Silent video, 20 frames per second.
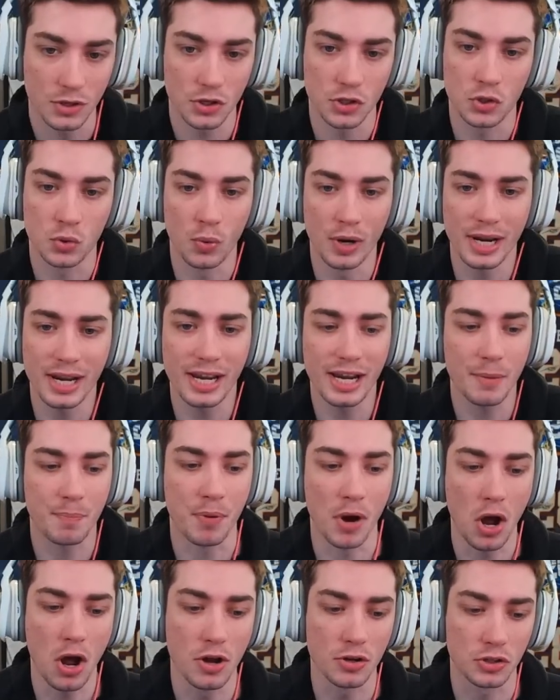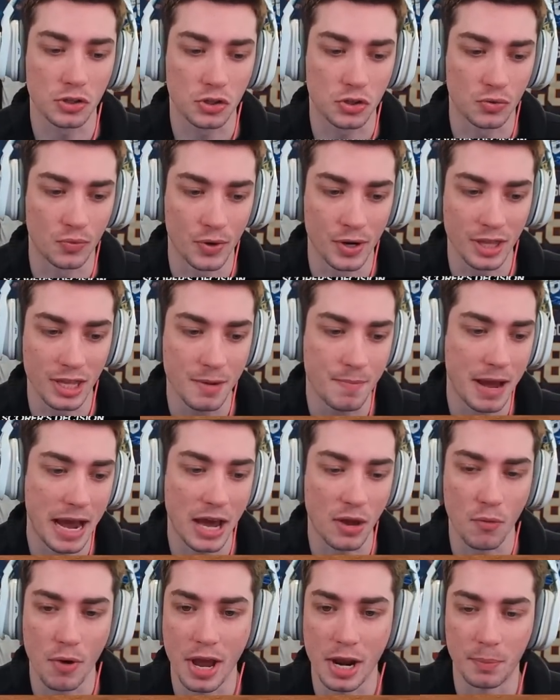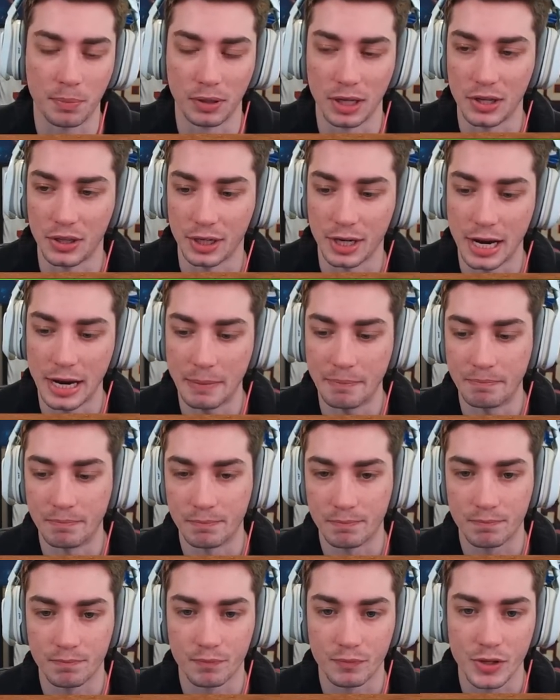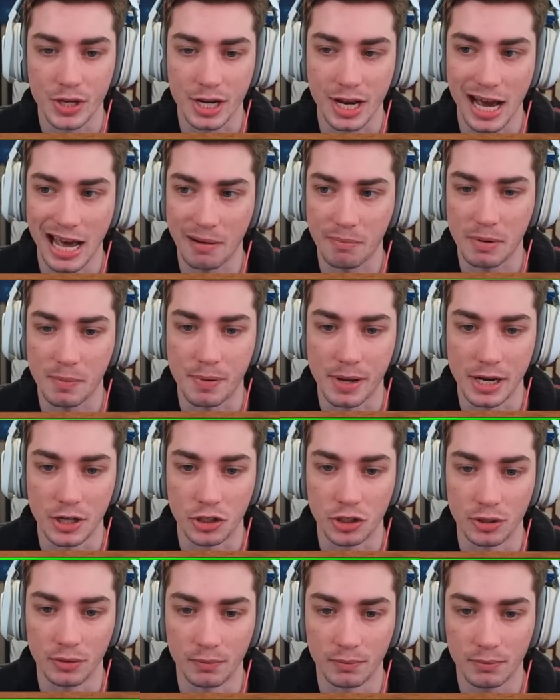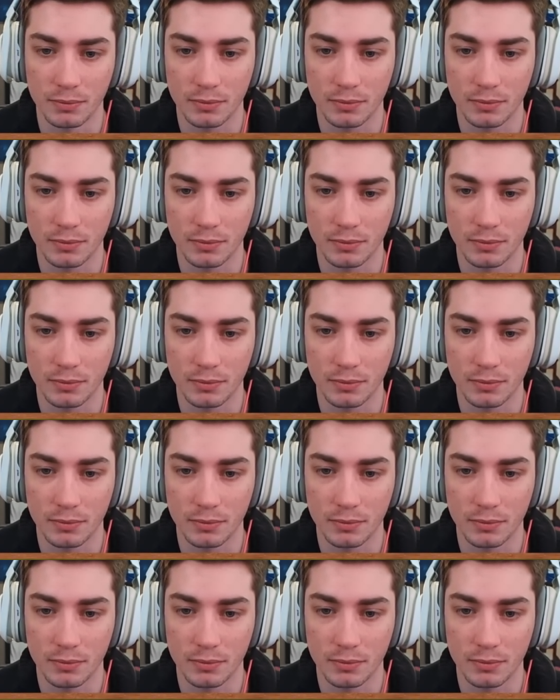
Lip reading: Swinging at balls is a really bad way to play the game. You got to be patient.